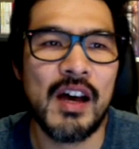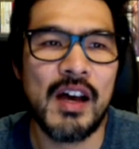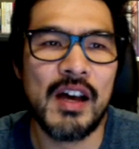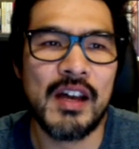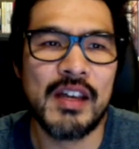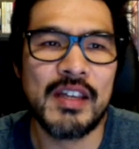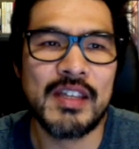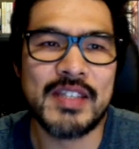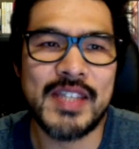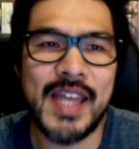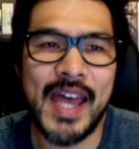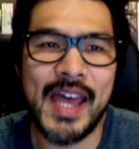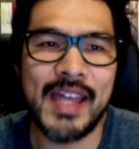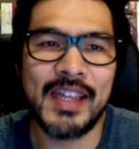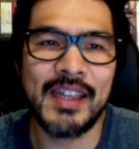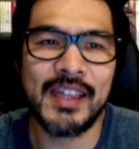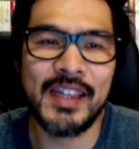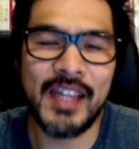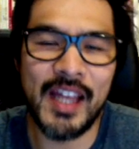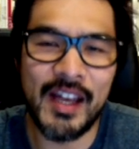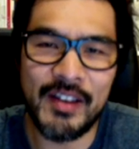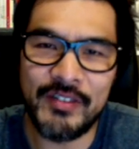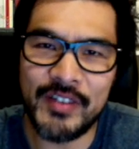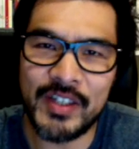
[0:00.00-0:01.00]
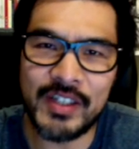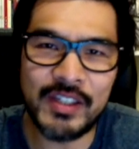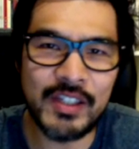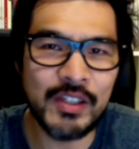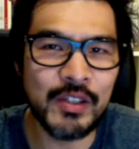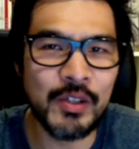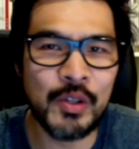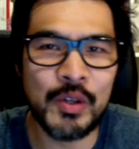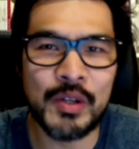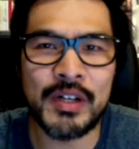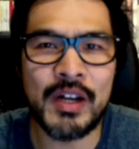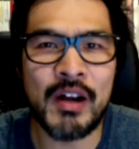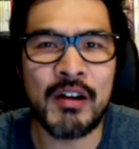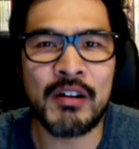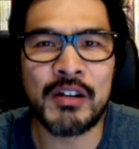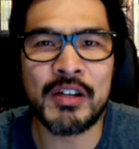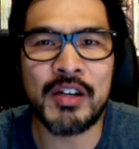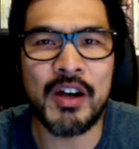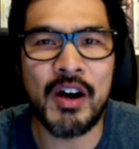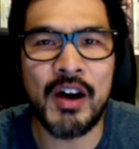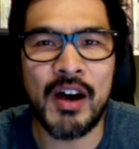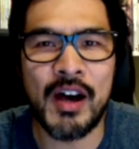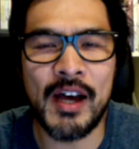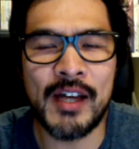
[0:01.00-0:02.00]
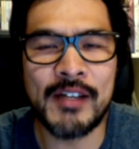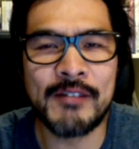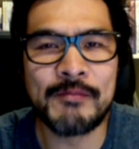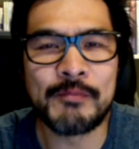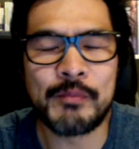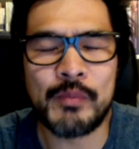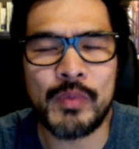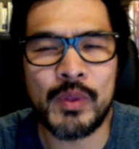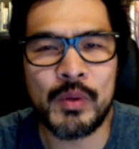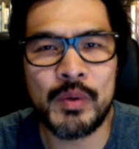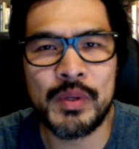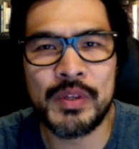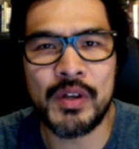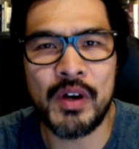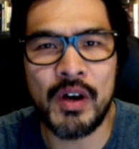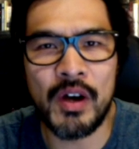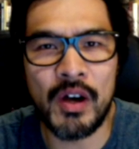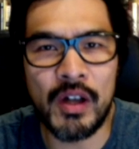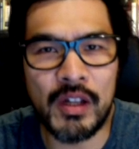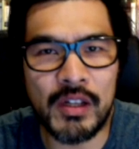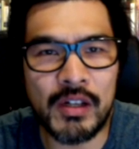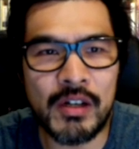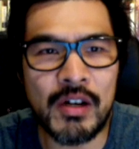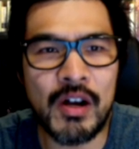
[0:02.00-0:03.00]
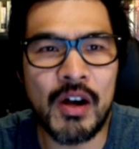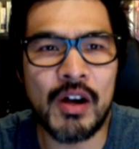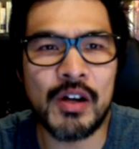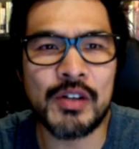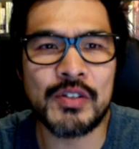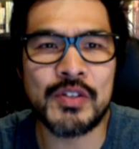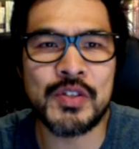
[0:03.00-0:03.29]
is that loving the Lord our God with all our heart,